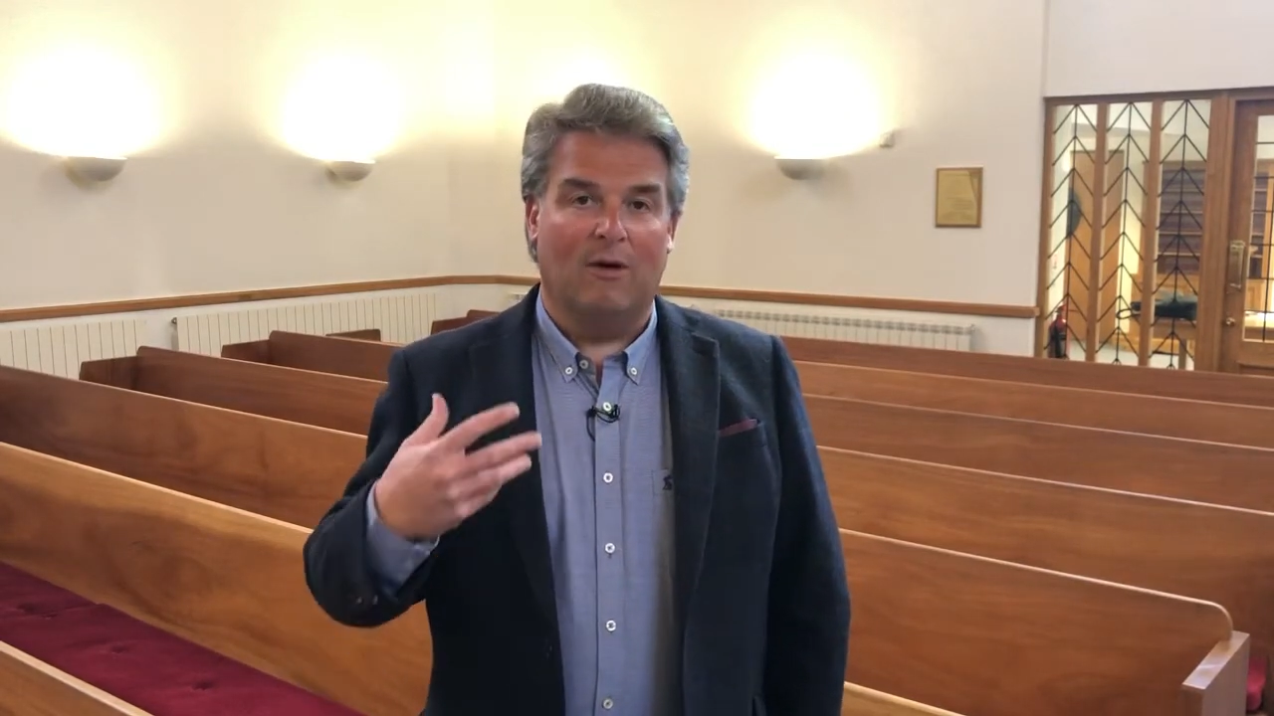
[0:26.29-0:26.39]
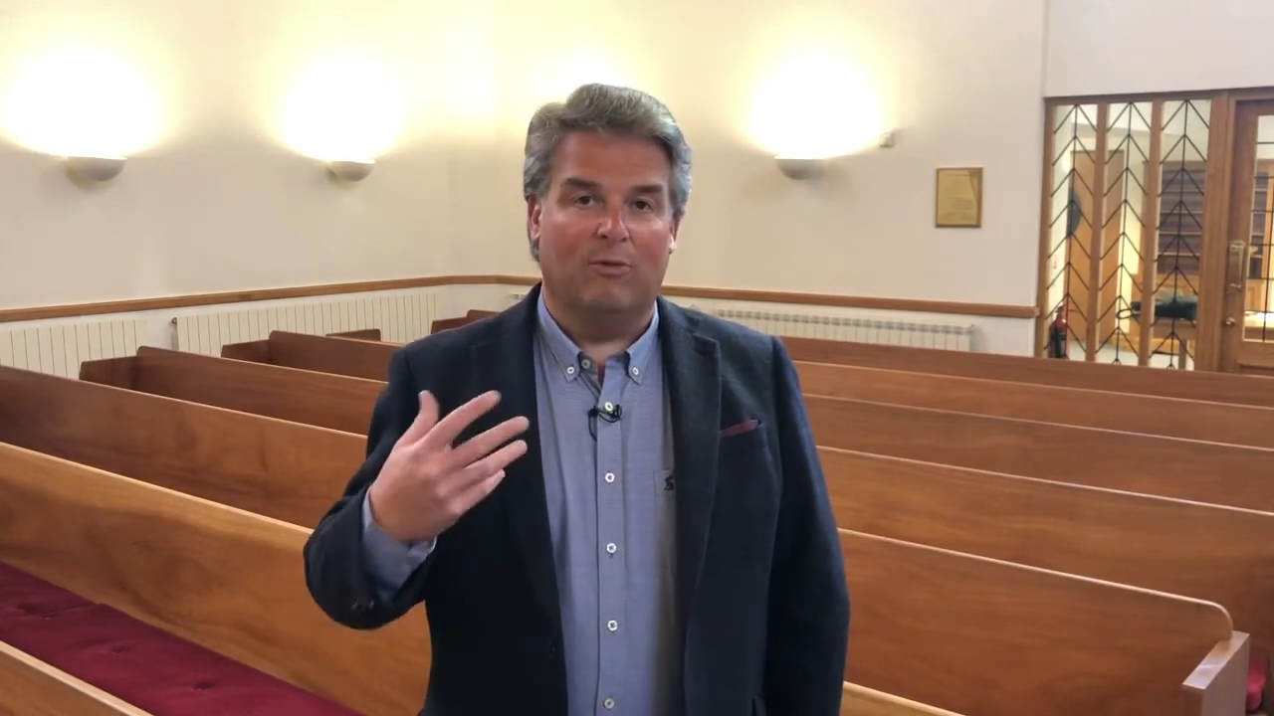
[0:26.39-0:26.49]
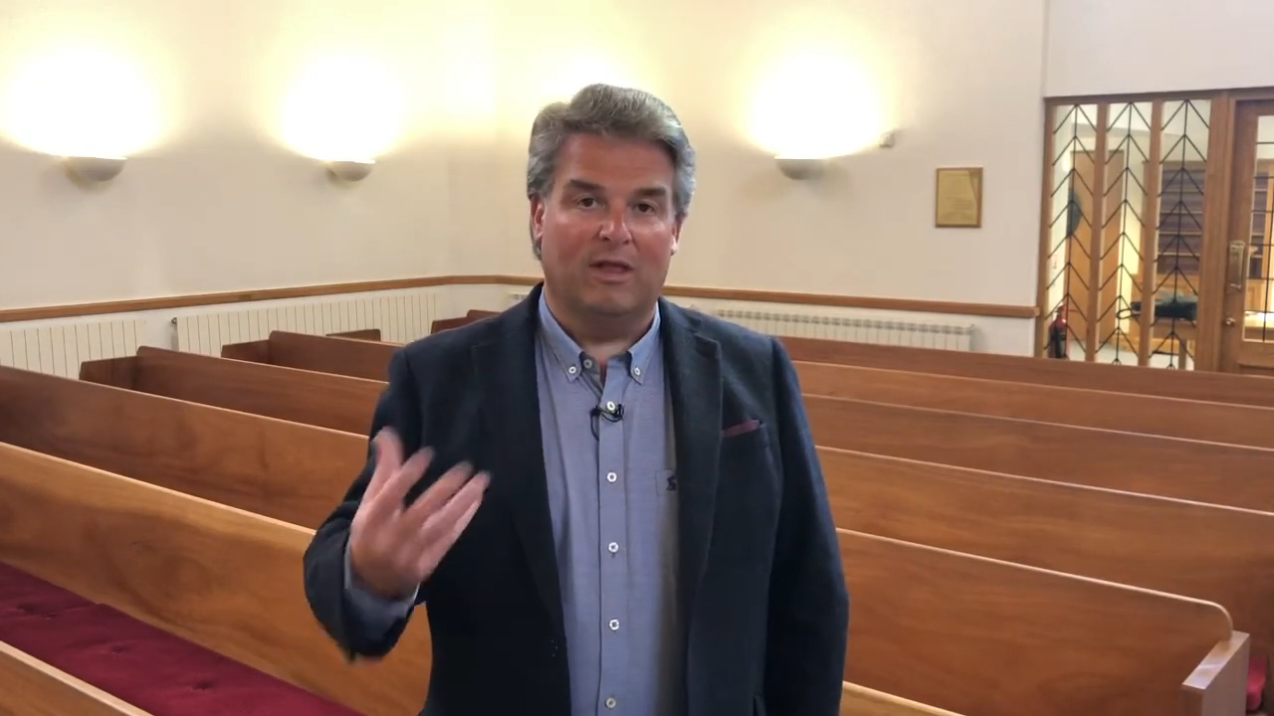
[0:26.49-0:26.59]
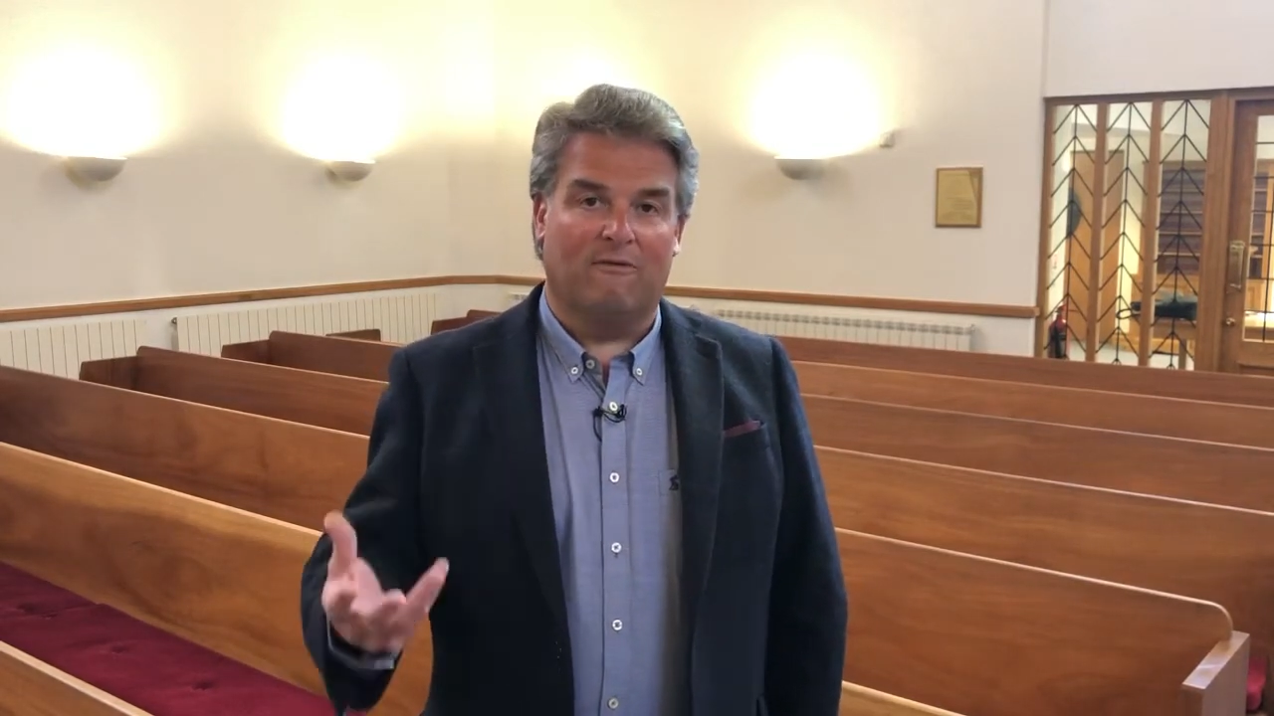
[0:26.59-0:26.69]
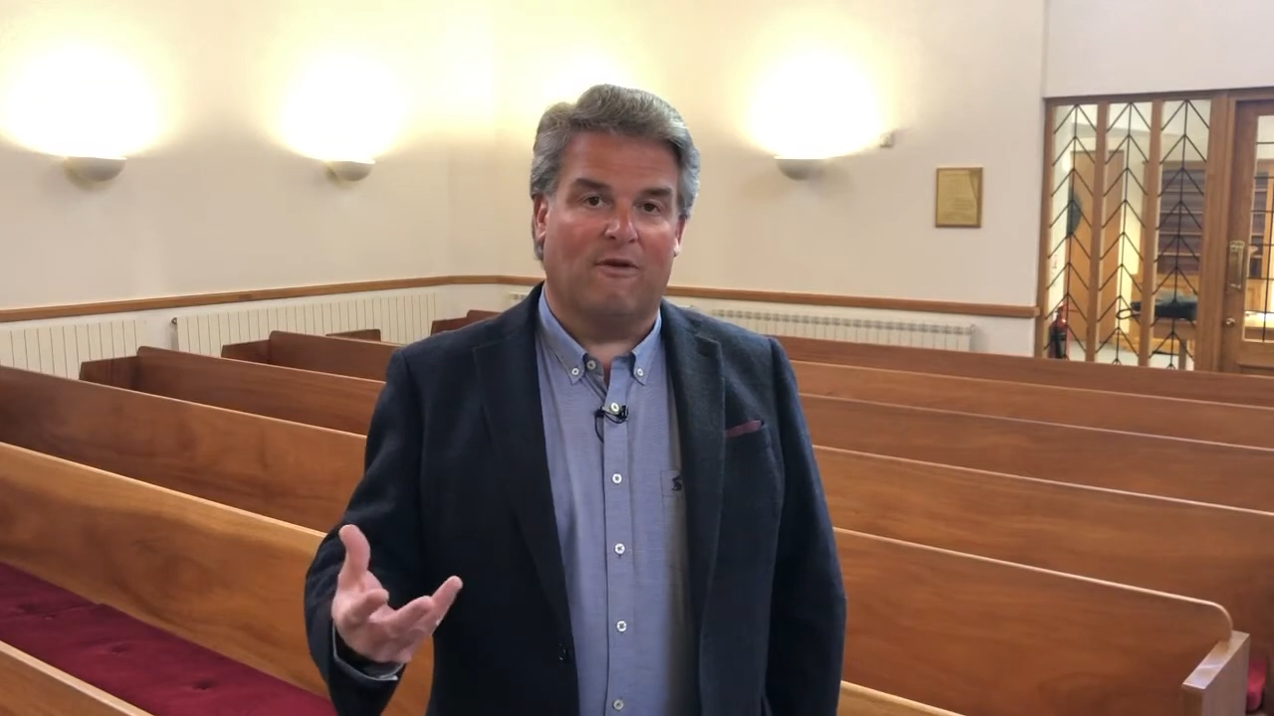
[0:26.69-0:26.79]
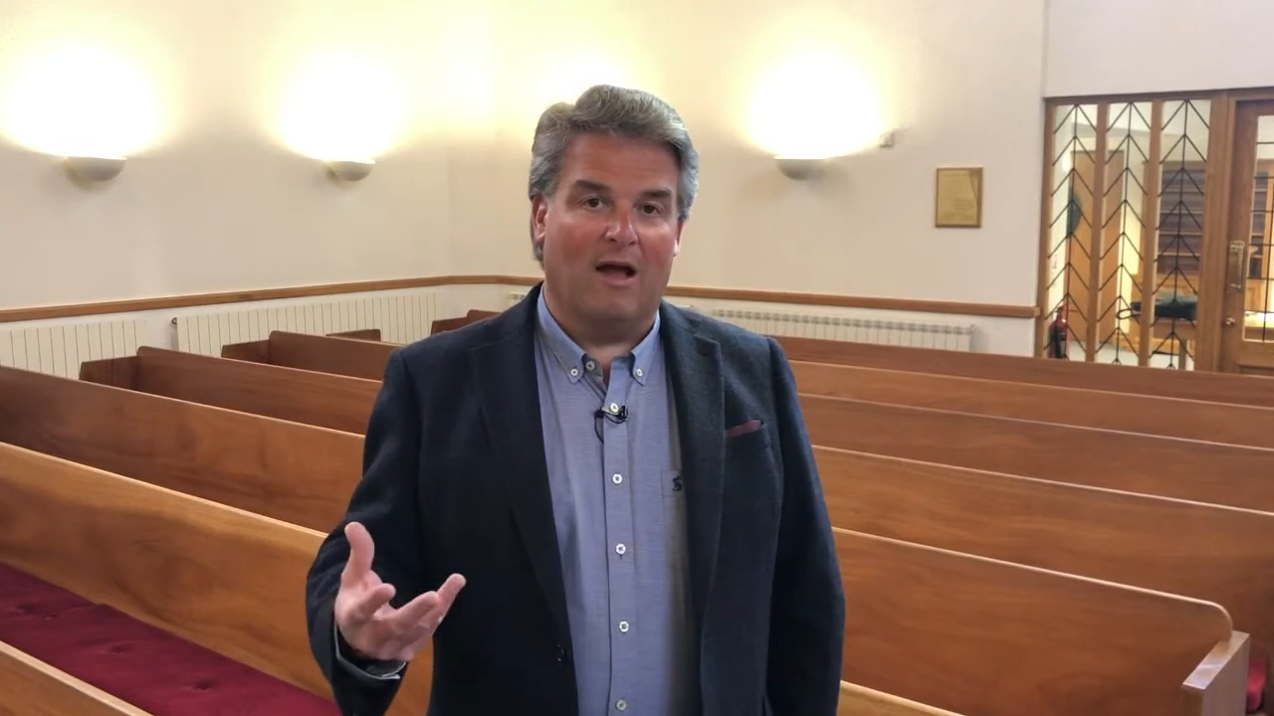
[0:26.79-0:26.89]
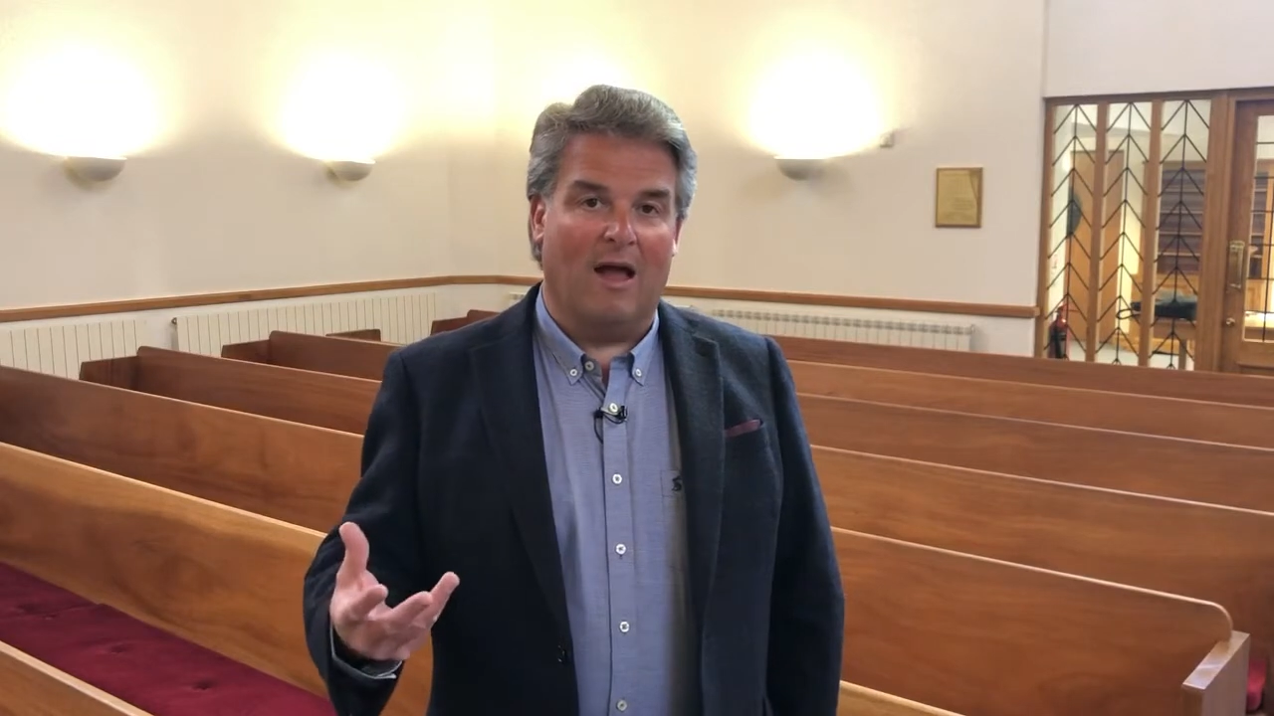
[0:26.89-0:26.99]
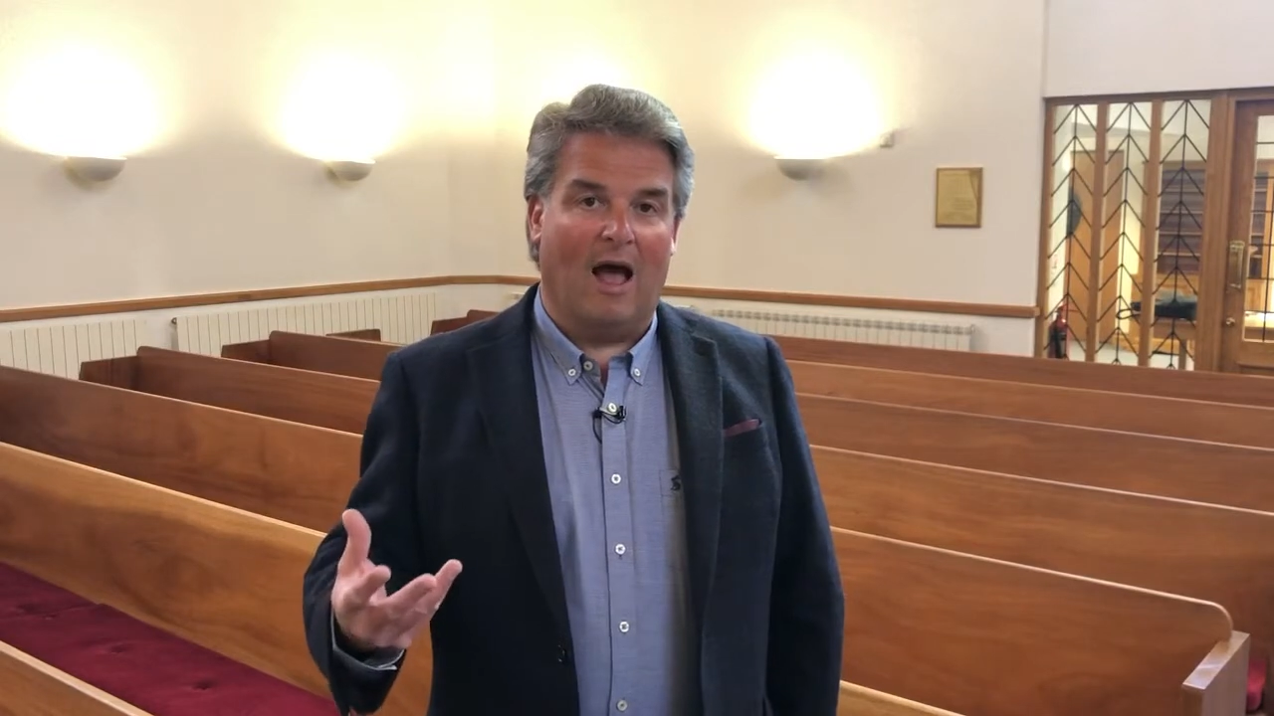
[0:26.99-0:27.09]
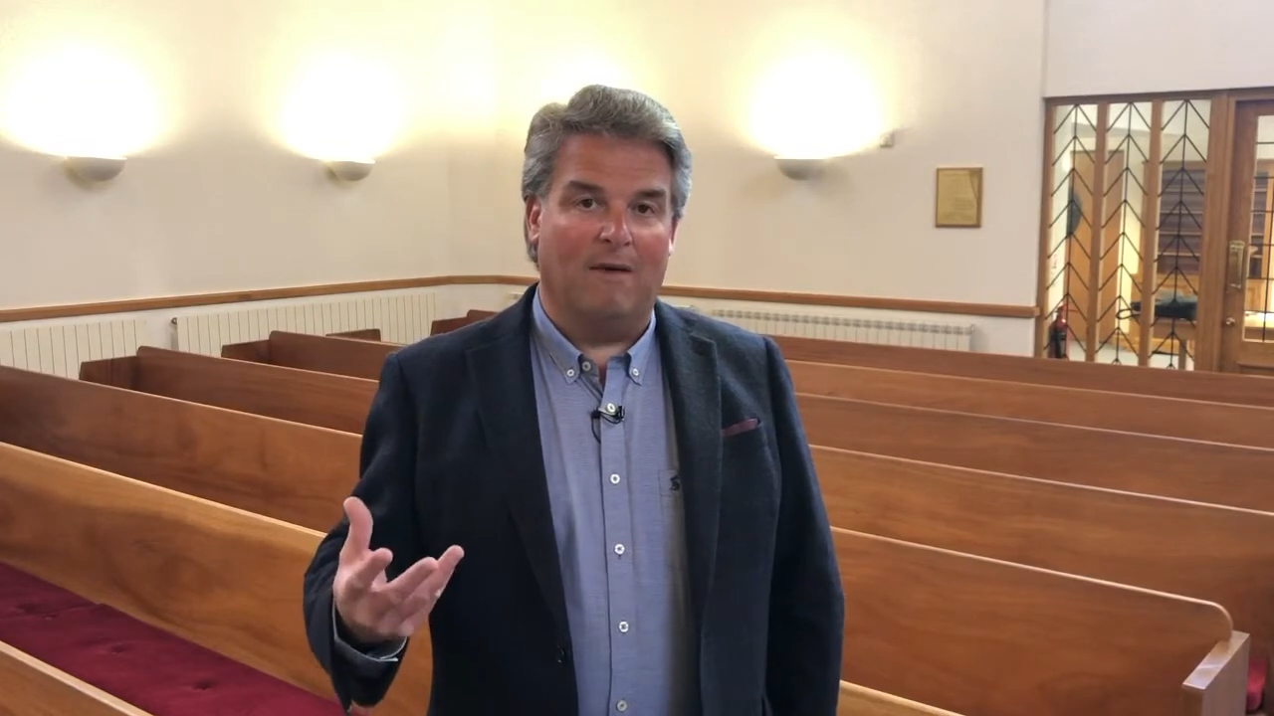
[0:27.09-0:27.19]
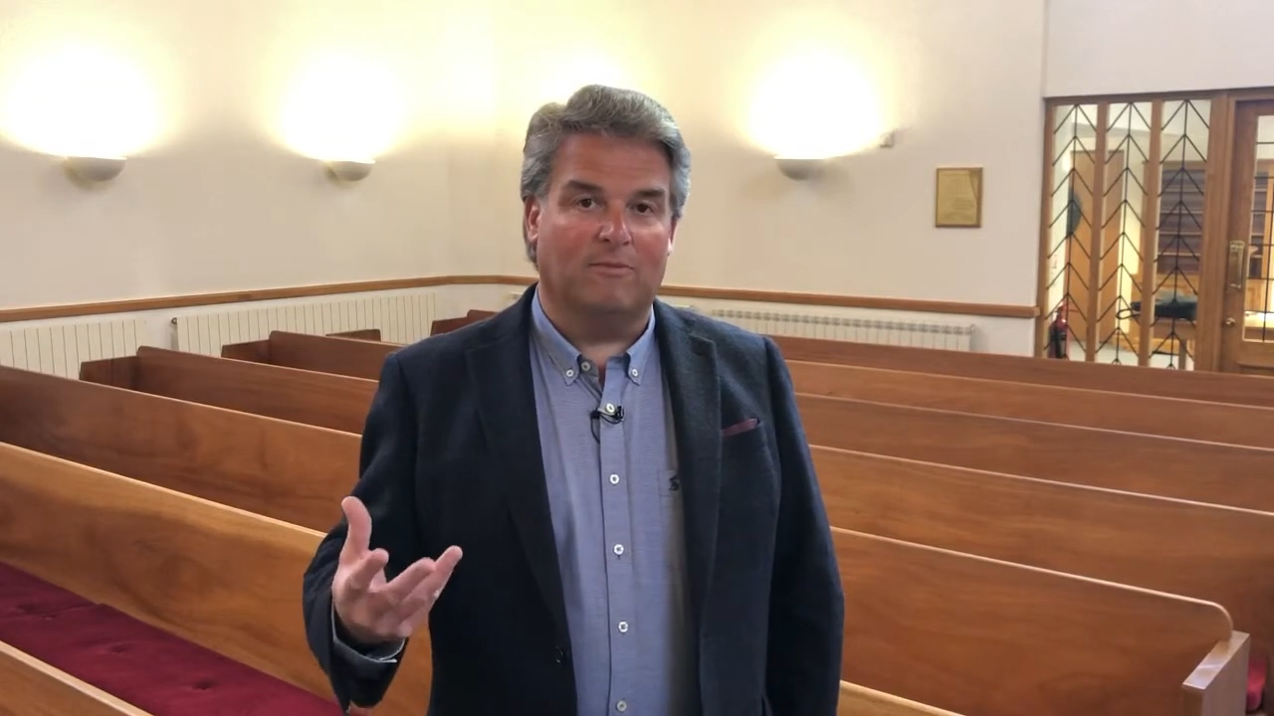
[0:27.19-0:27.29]
whenever
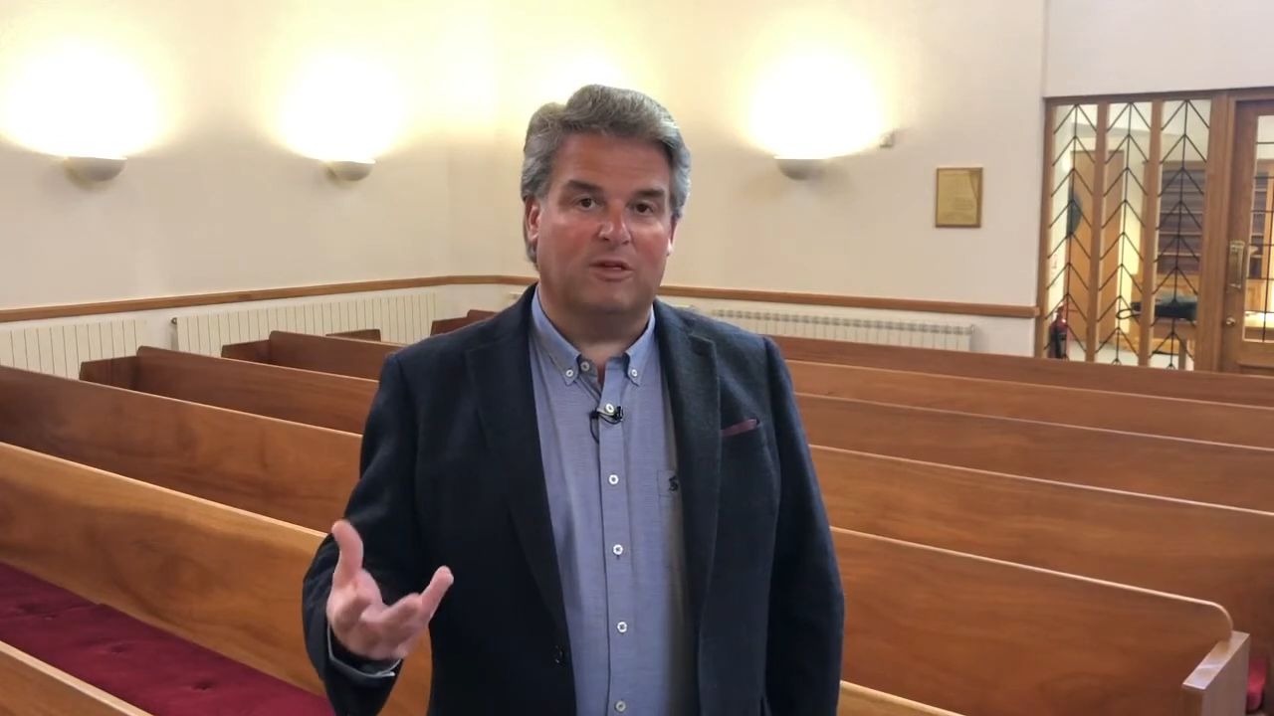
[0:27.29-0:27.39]
I'm